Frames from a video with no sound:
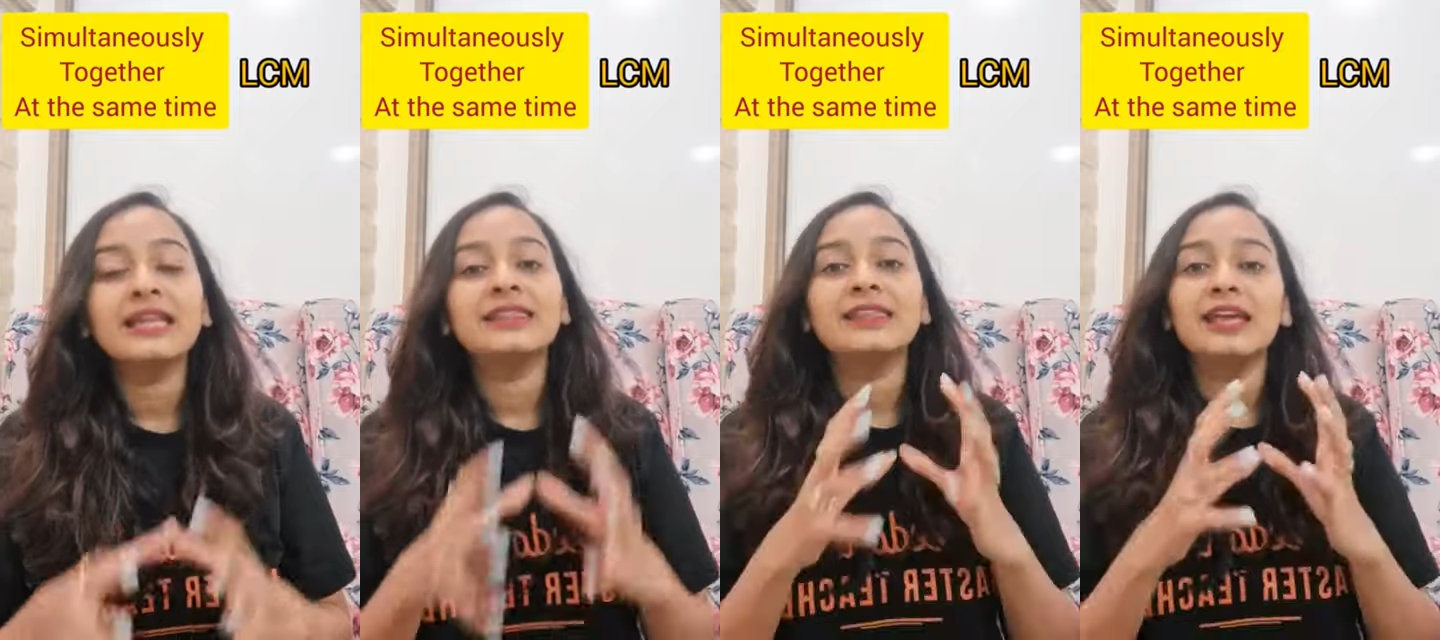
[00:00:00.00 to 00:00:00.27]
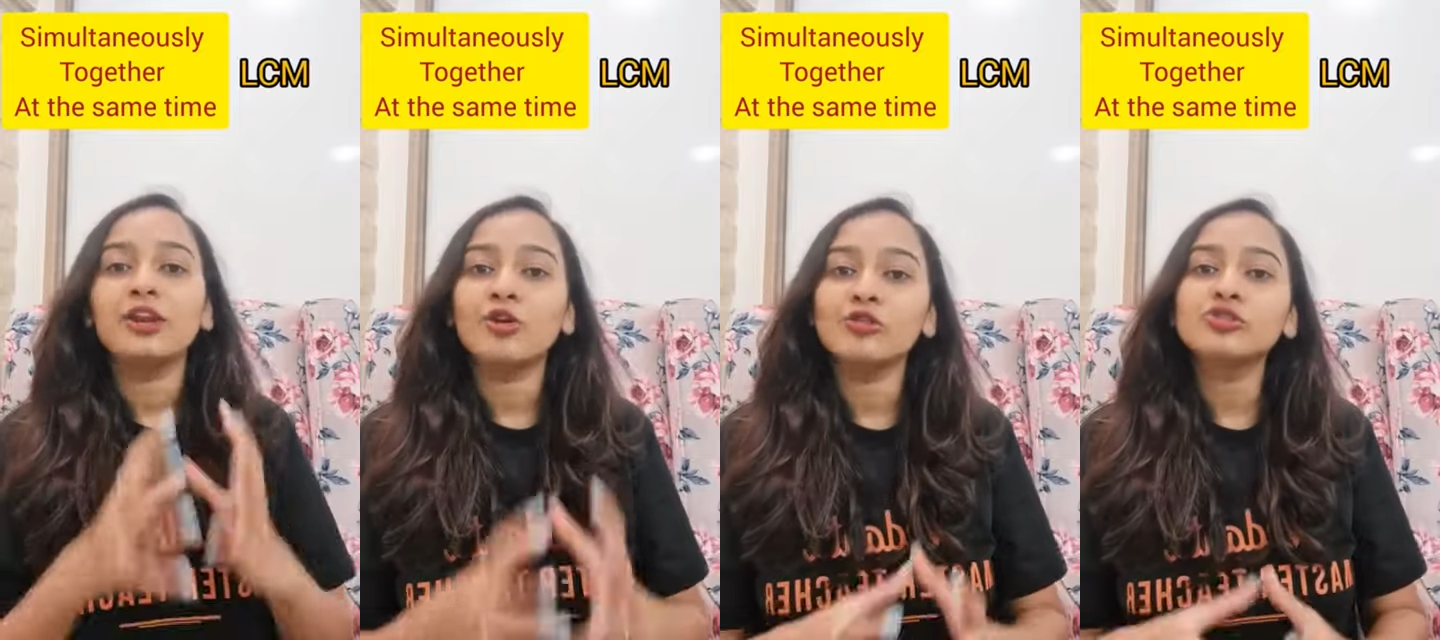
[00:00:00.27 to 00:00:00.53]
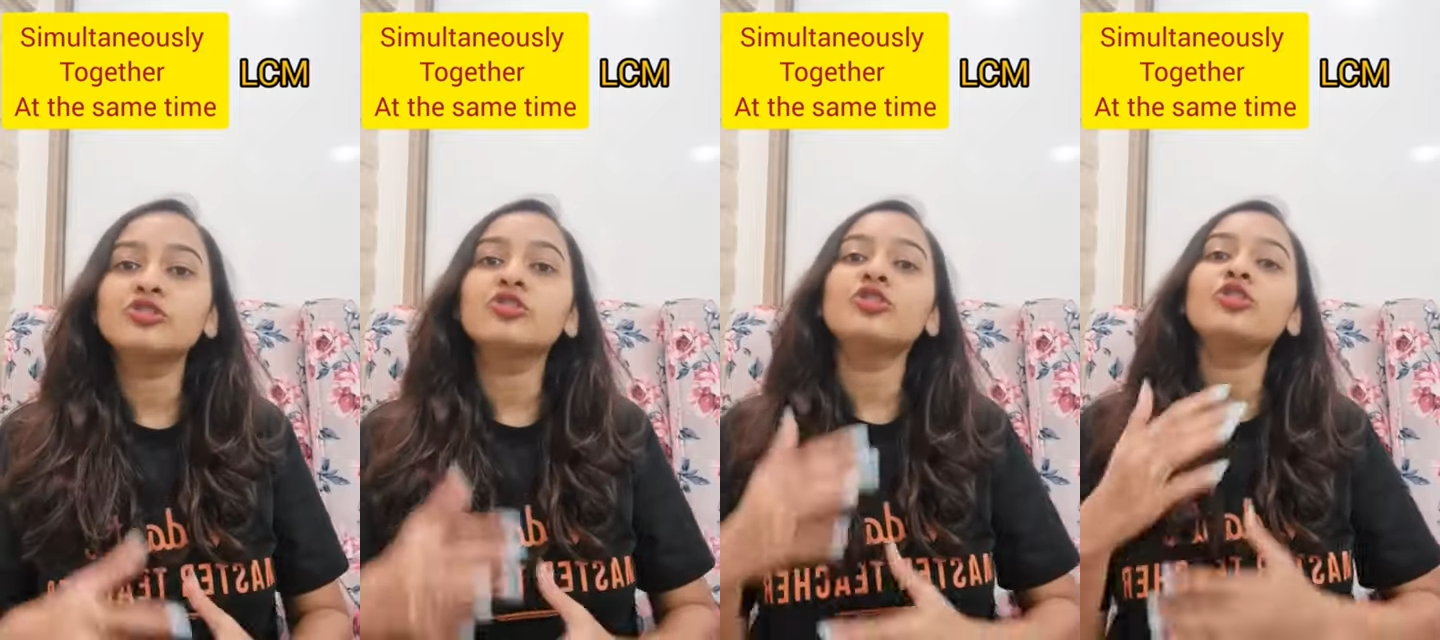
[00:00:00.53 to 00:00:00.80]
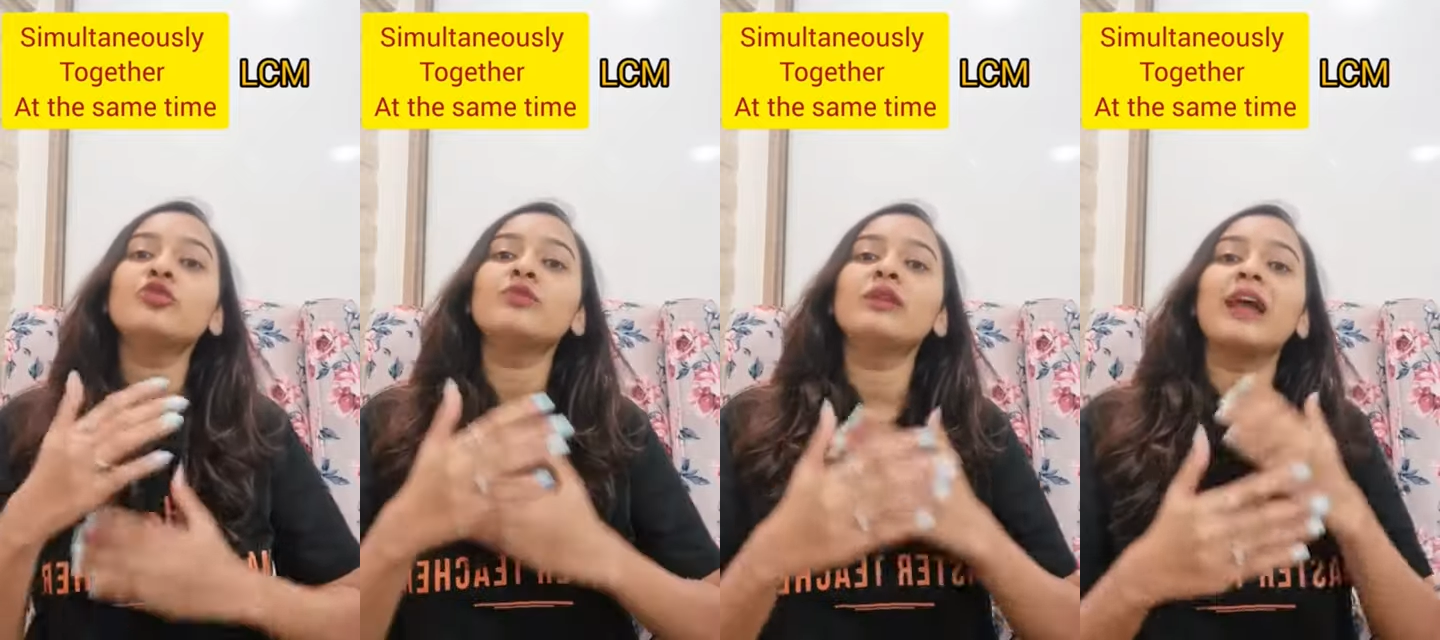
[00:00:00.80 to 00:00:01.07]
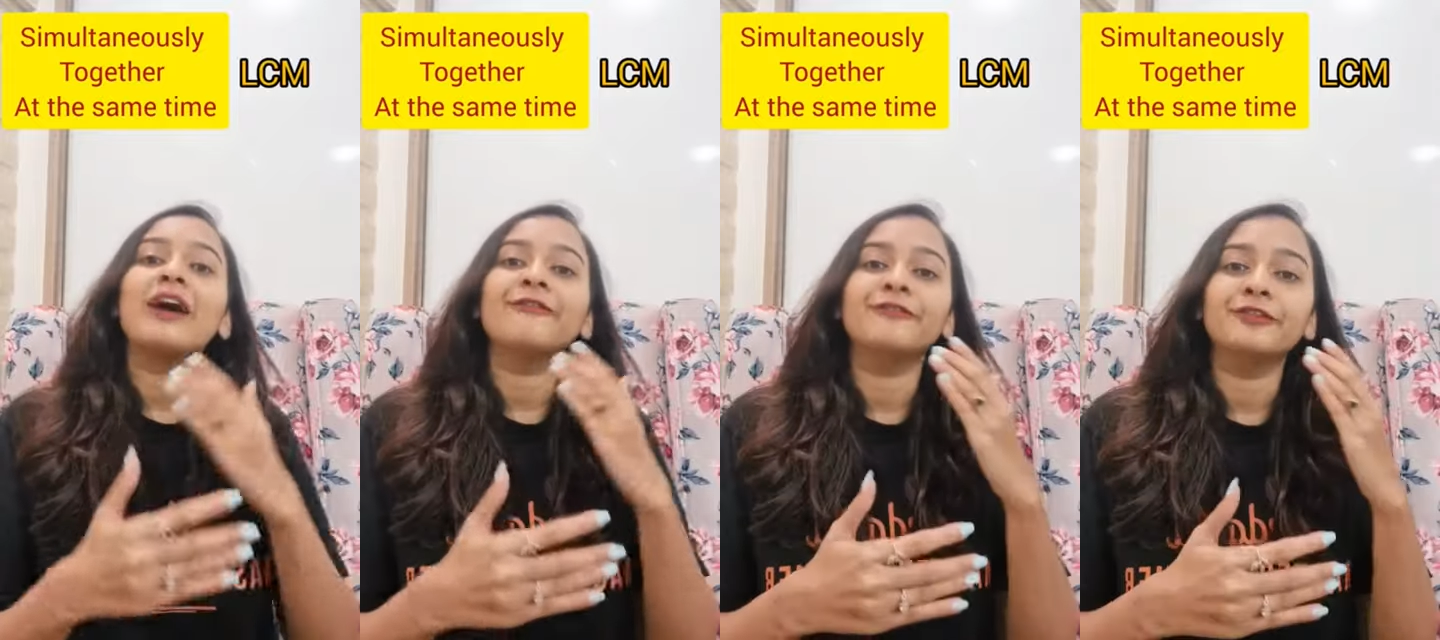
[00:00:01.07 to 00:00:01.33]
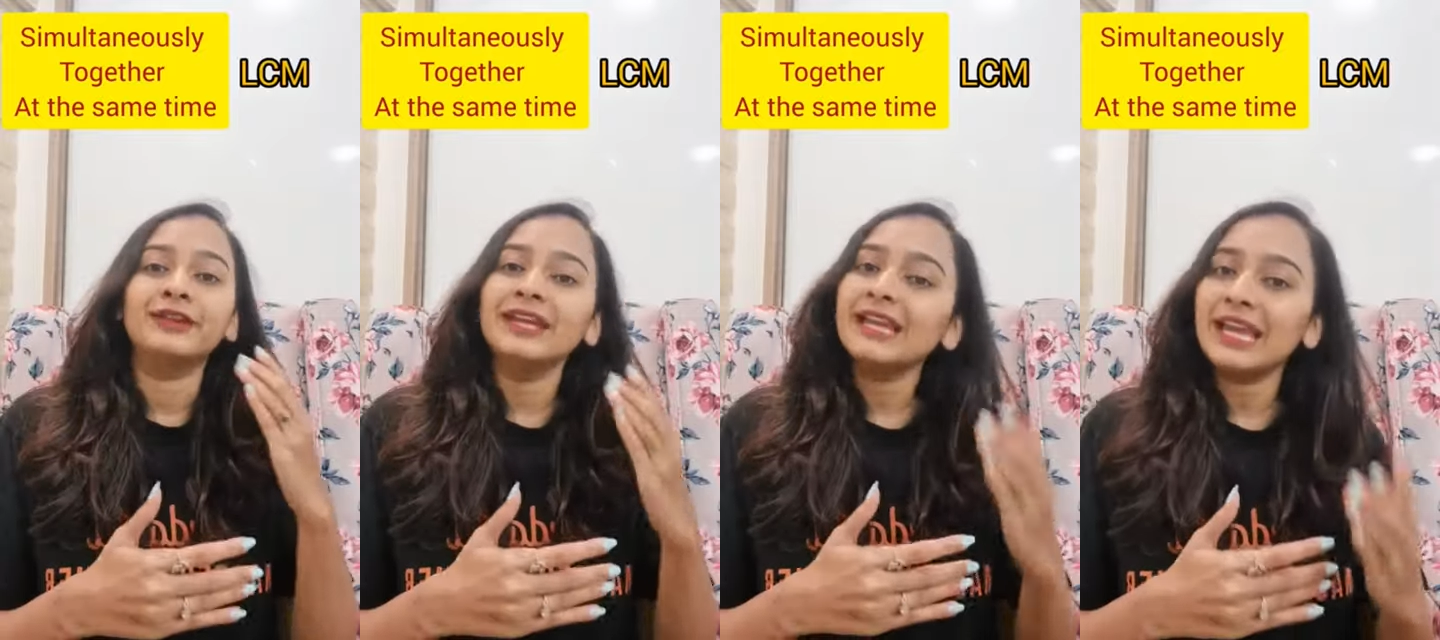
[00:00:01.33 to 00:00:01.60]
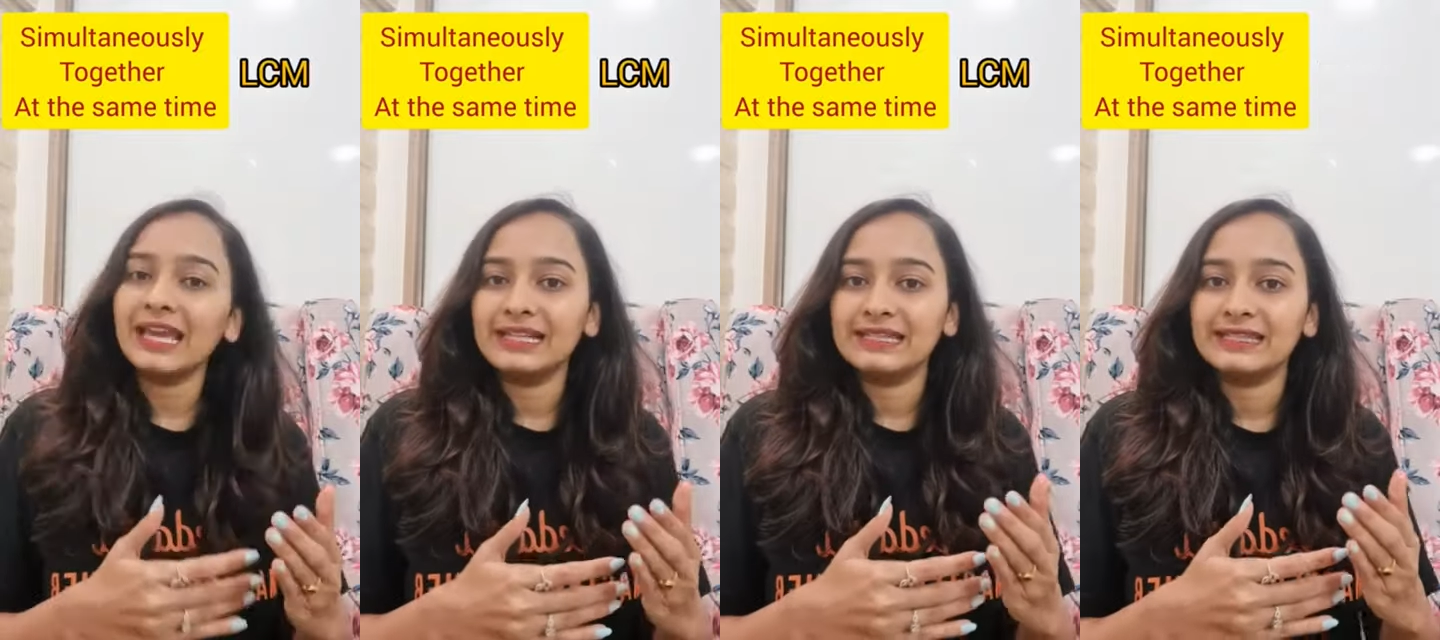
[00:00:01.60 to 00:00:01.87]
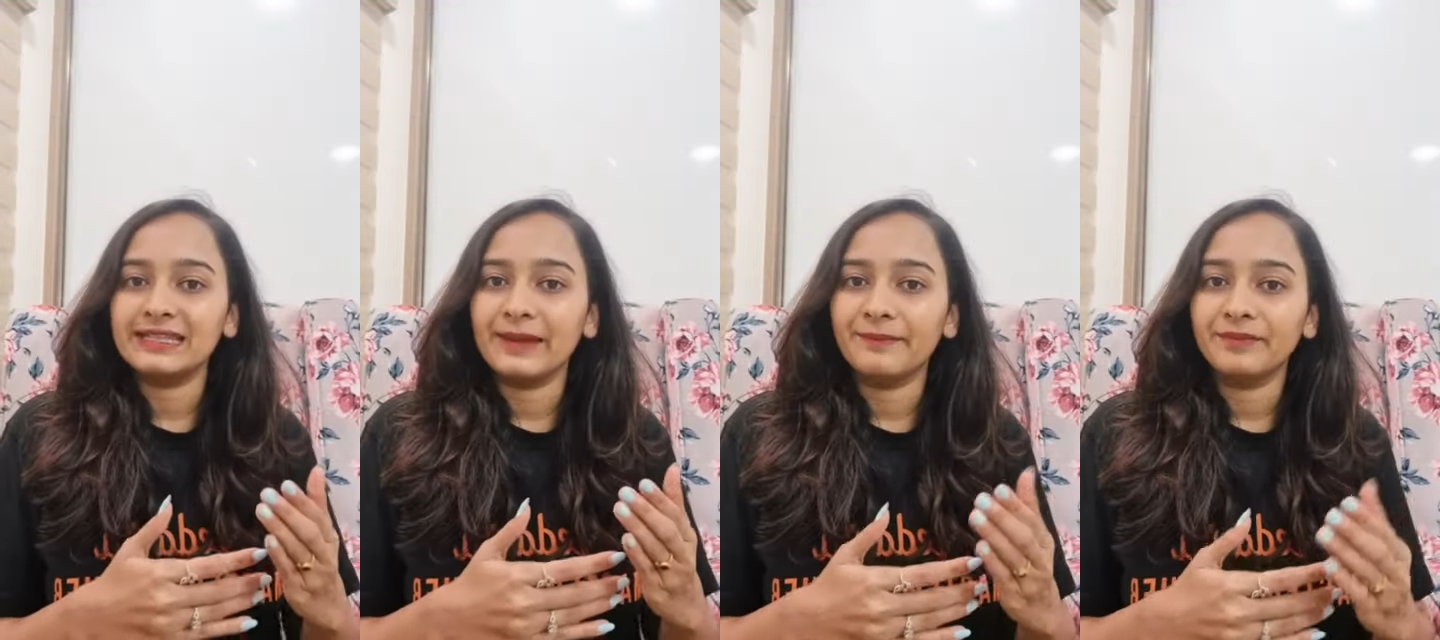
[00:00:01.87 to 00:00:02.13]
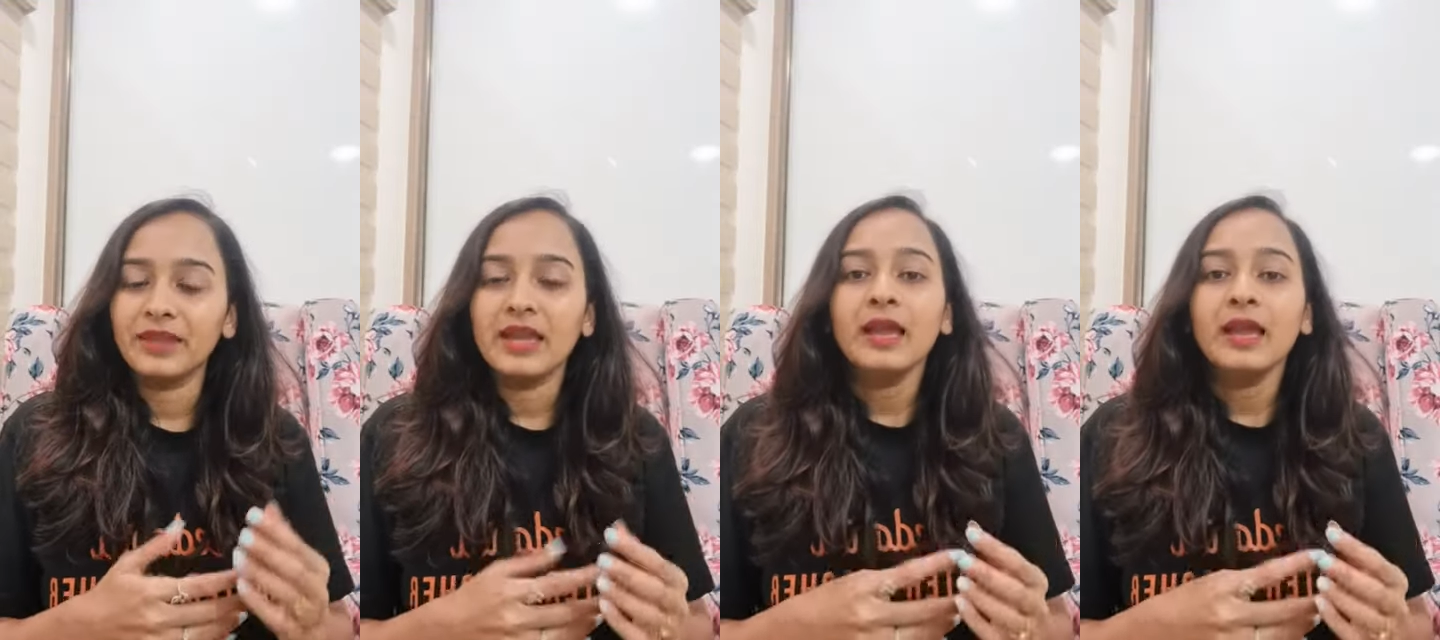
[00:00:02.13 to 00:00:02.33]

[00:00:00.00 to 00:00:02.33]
then also you will have to take LCM.